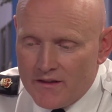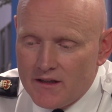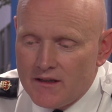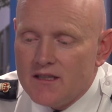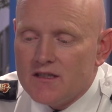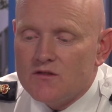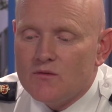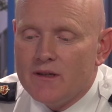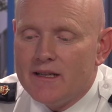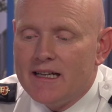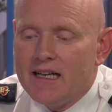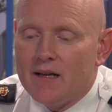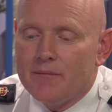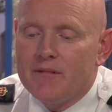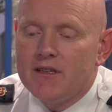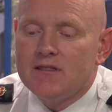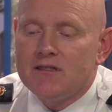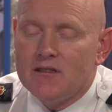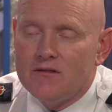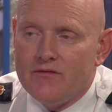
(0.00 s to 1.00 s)
thing that's really helped
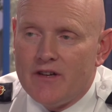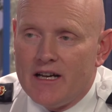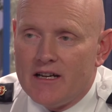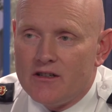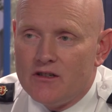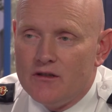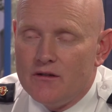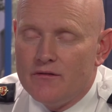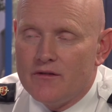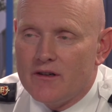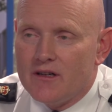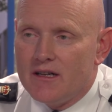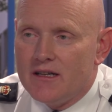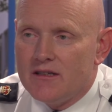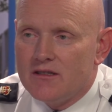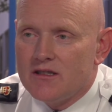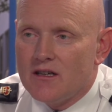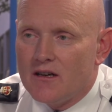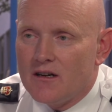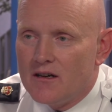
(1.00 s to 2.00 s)
us in Vancouver
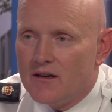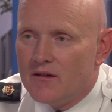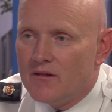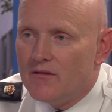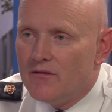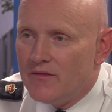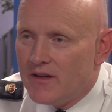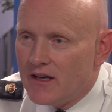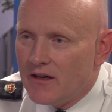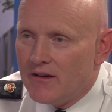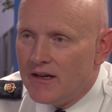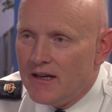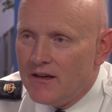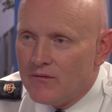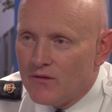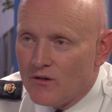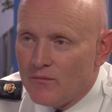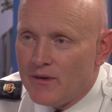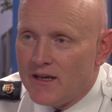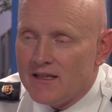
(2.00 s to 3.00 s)
is our very
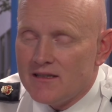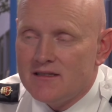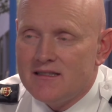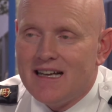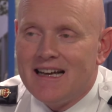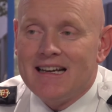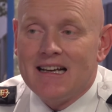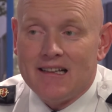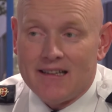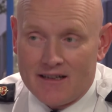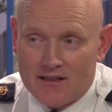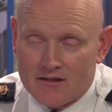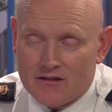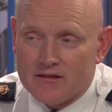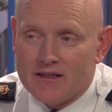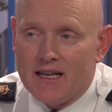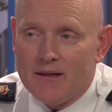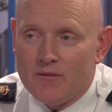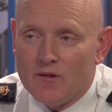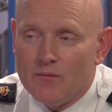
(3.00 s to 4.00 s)
robust analytical
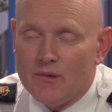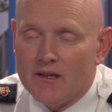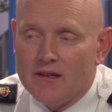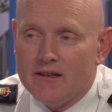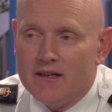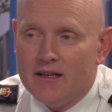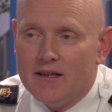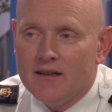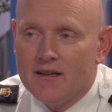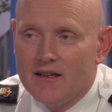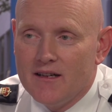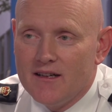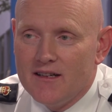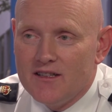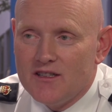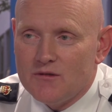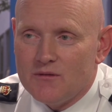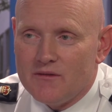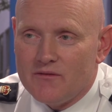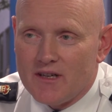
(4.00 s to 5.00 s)
capability.
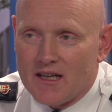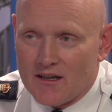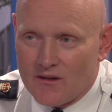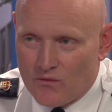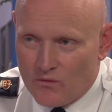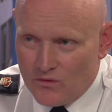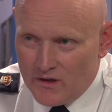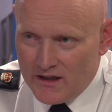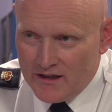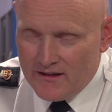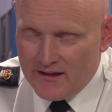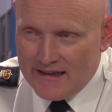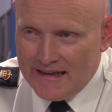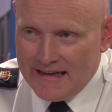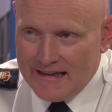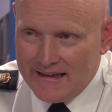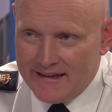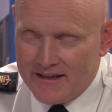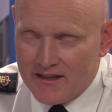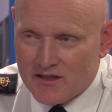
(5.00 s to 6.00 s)
So we've got a really good
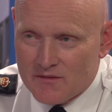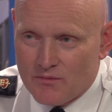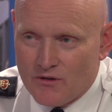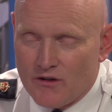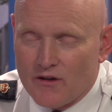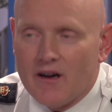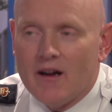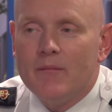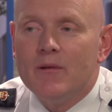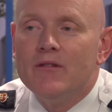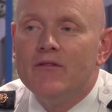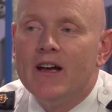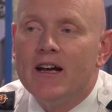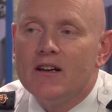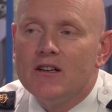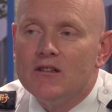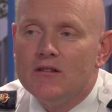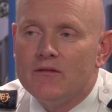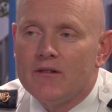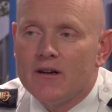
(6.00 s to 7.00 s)
analytics program in
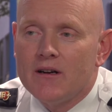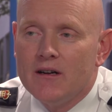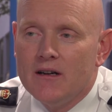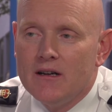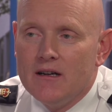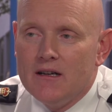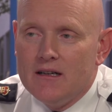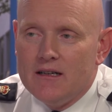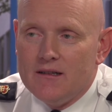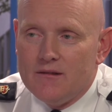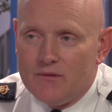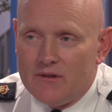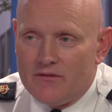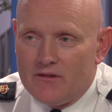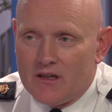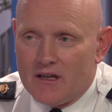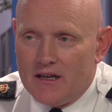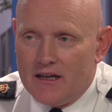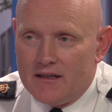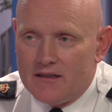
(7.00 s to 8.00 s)
Vancouver. We've
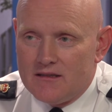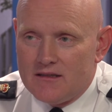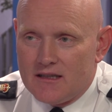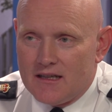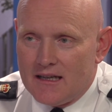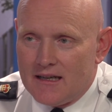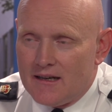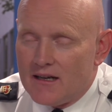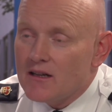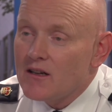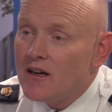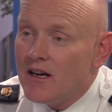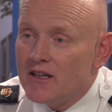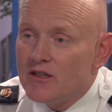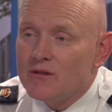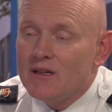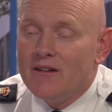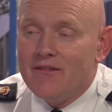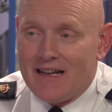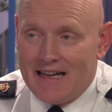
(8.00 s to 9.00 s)
got a
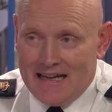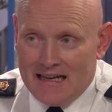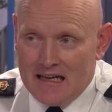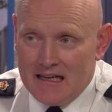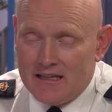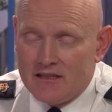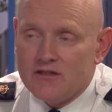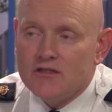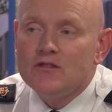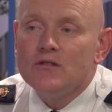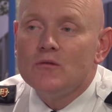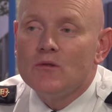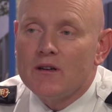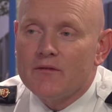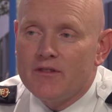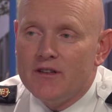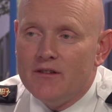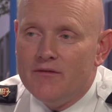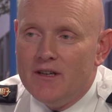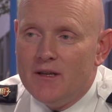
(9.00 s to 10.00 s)
cadre of analysts who work
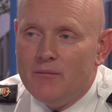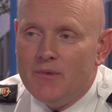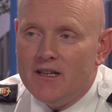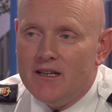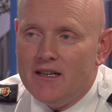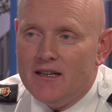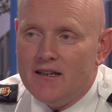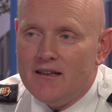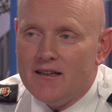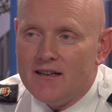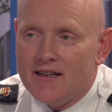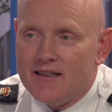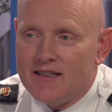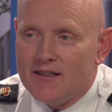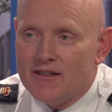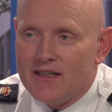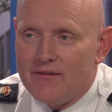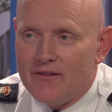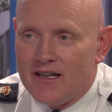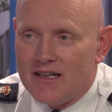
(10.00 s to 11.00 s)
for the VPD, and they're
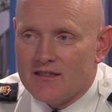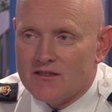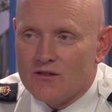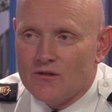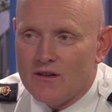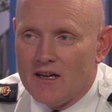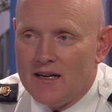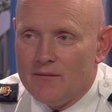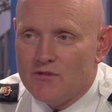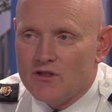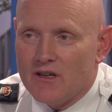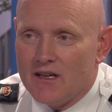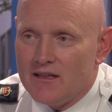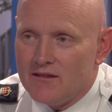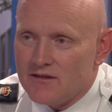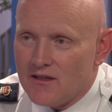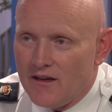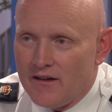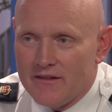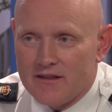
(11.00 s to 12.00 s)
giving us crime trends
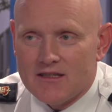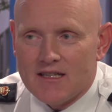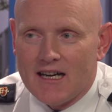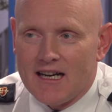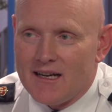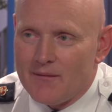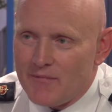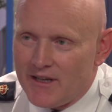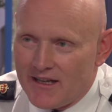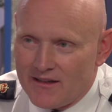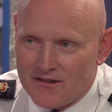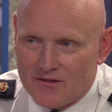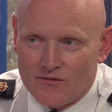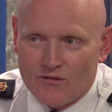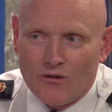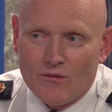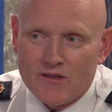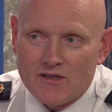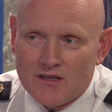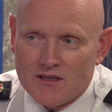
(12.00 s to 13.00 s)
all the time. Like, they're
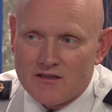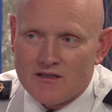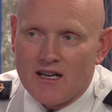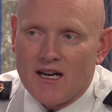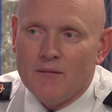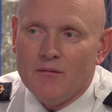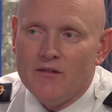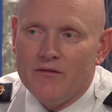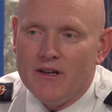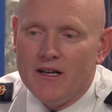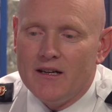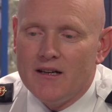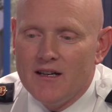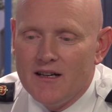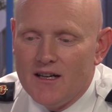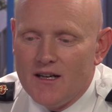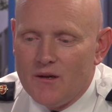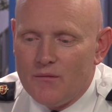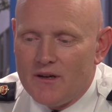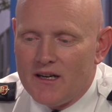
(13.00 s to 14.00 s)
always on top of it.
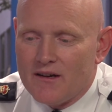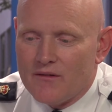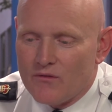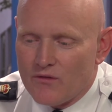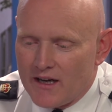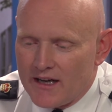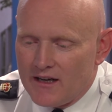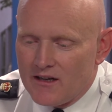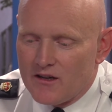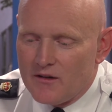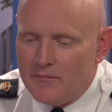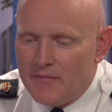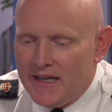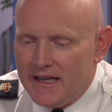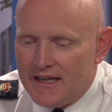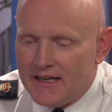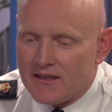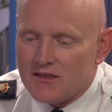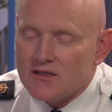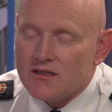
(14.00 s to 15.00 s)
We have regular
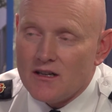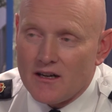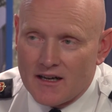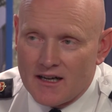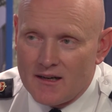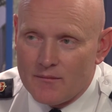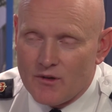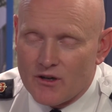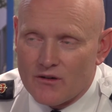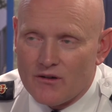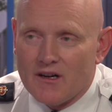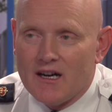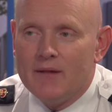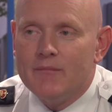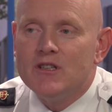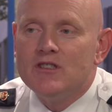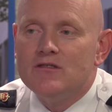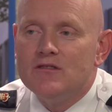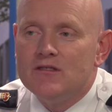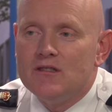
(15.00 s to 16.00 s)
meetings talking about crime
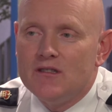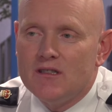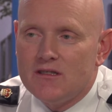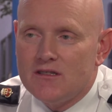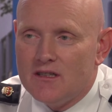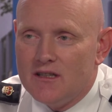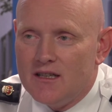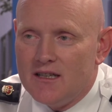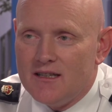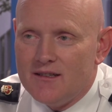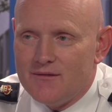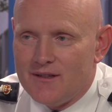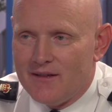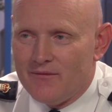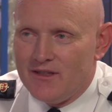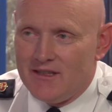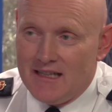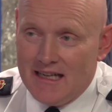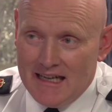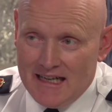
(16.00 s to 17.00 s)
issues in the city. We have
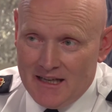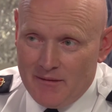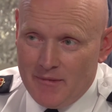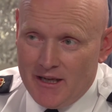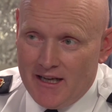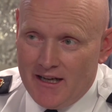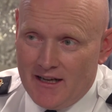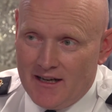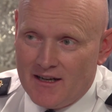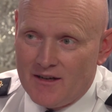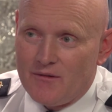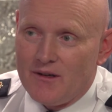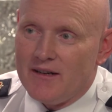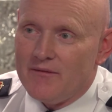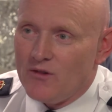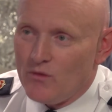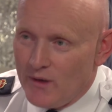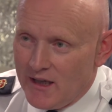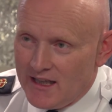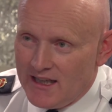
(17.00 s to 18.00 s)
a daily meeting, we have
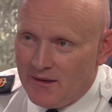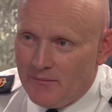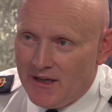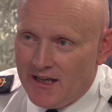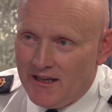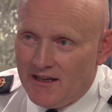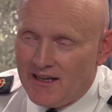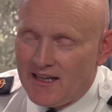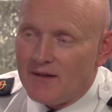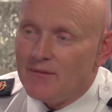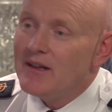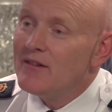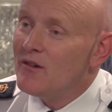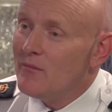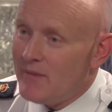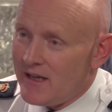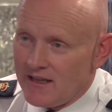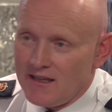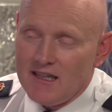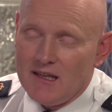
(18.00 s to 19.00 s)
a weekly meeting, and we have a
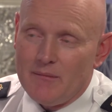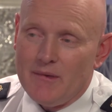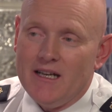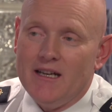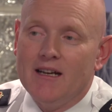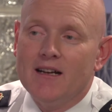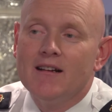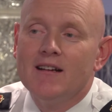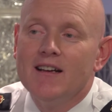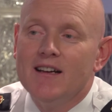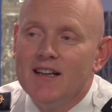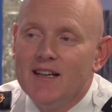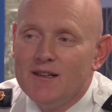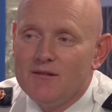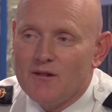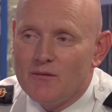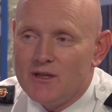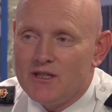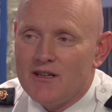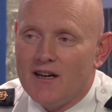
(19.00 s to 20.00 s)
monthly meeting
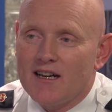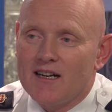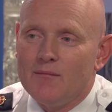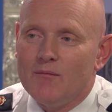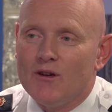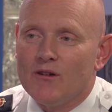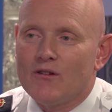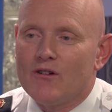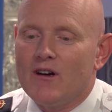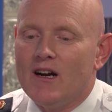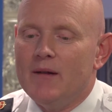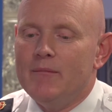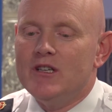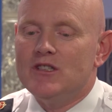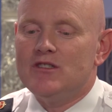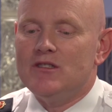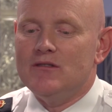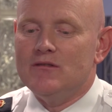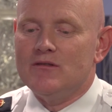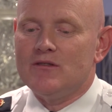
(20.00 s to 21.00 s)
where we talk about crime
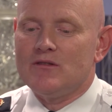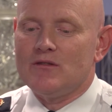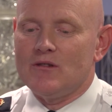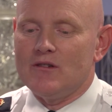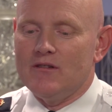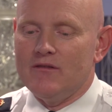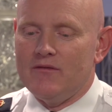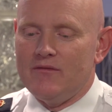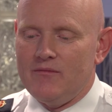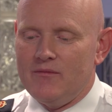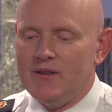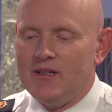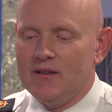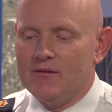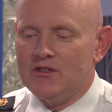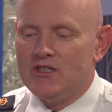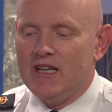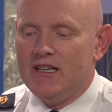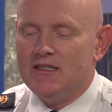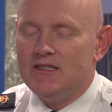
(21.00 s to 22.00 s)
issues sort of,
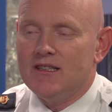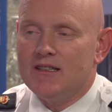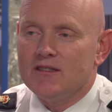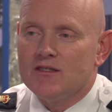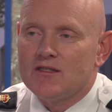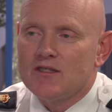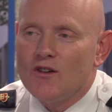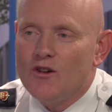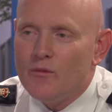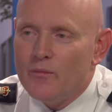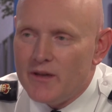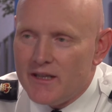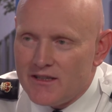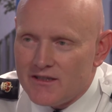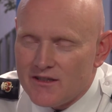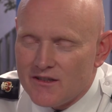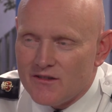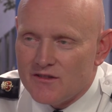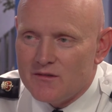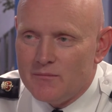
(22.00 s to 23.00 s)
changing in scope at
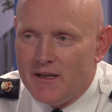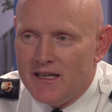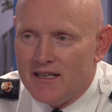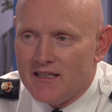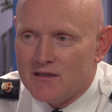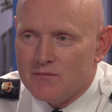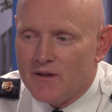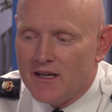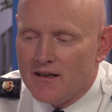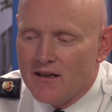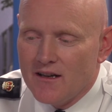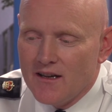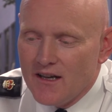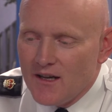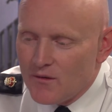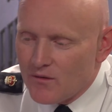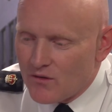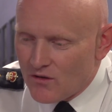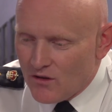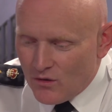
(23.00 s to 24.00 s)
each of those meetings. But
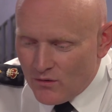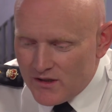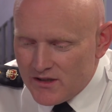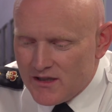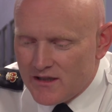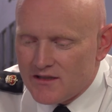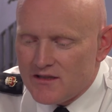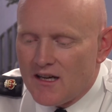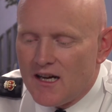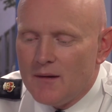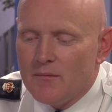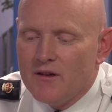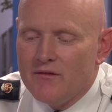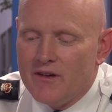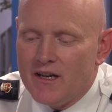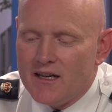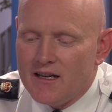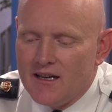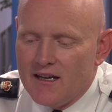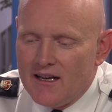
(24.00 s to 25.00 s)
we're always on top of
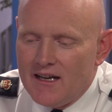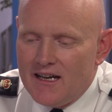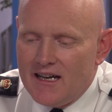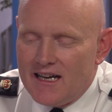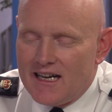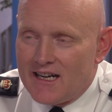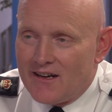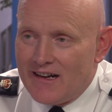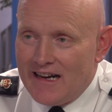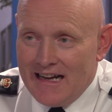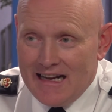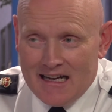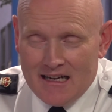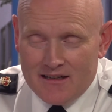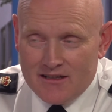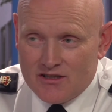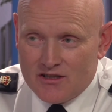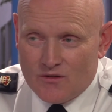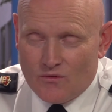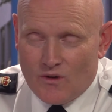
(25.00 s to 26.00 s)
it. And our
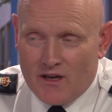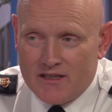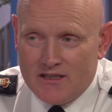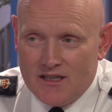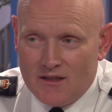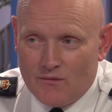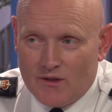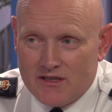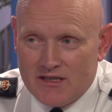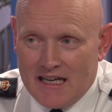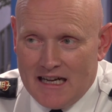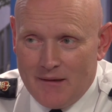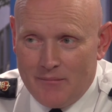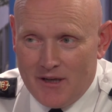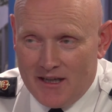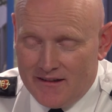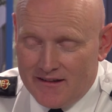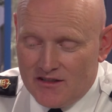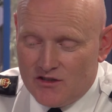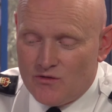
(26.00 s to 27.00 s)
analysts are watching what's
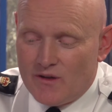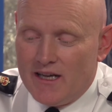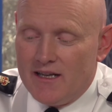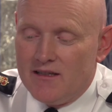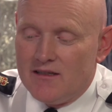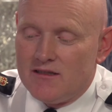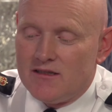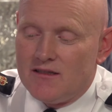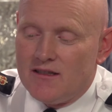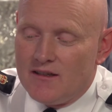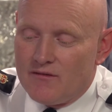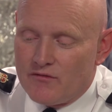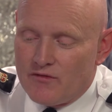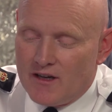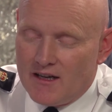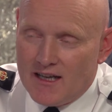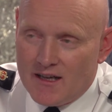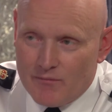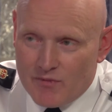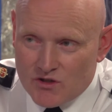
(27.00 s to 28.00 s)
happening, the trends in
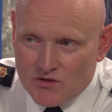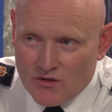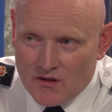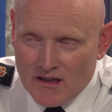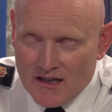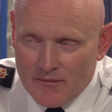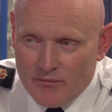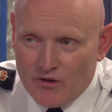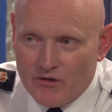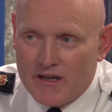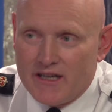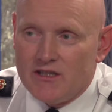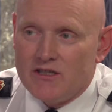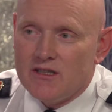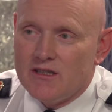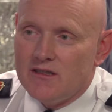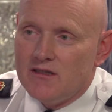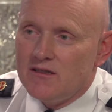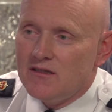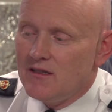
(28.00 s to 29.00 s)
frontline patrol
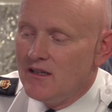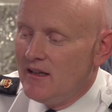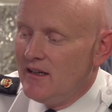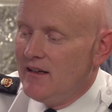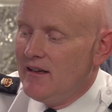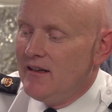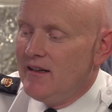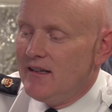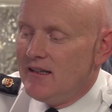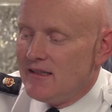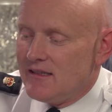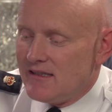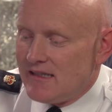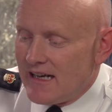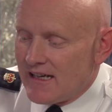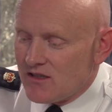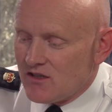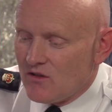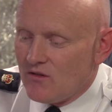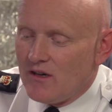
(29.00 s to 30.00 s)
operations, in
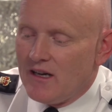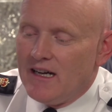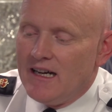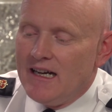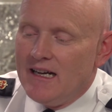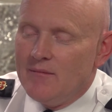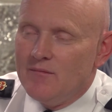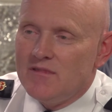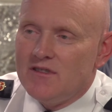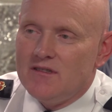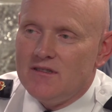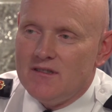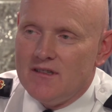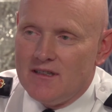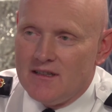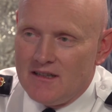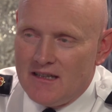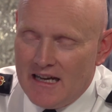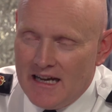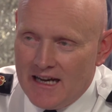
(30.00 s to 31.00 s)
sex crimes,
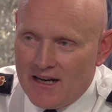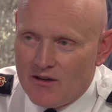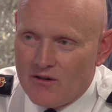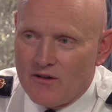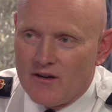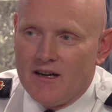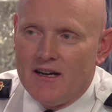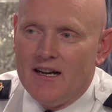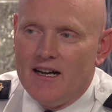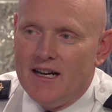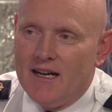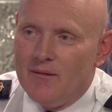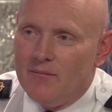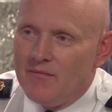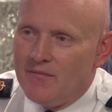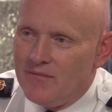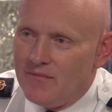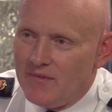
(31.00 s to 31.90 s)
in gang crime,